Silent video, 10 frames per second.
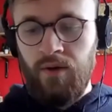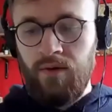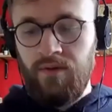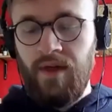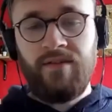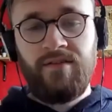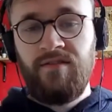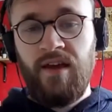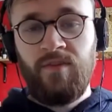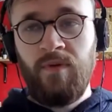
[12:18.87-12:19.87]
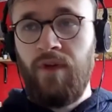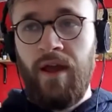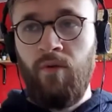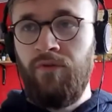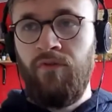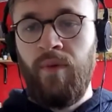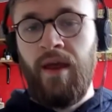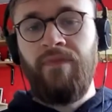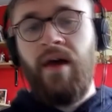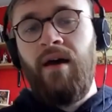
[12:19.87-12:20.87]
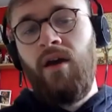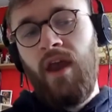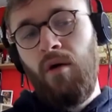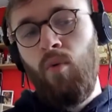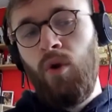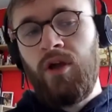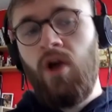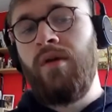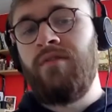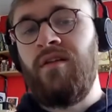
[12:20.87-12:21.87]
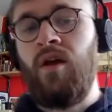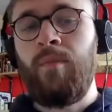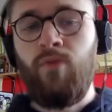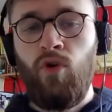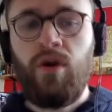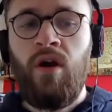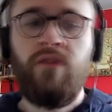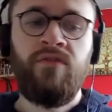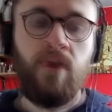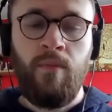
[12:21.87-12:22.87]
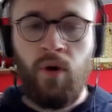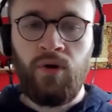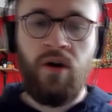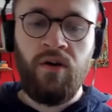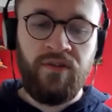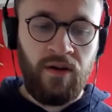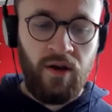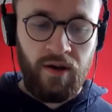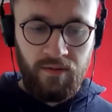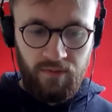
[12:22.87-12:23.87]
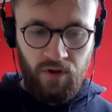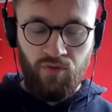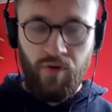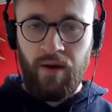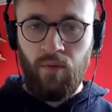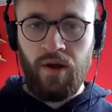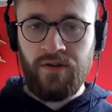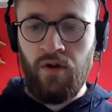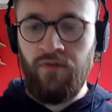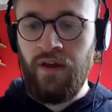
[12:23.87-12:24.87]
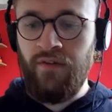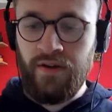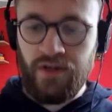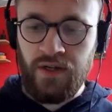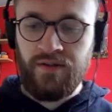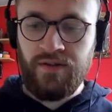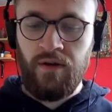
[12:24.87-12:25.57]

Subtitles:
that's been really helpful for me. And now I want to go into like broadcasting and podcasting, like career wise, hopefully eventually. So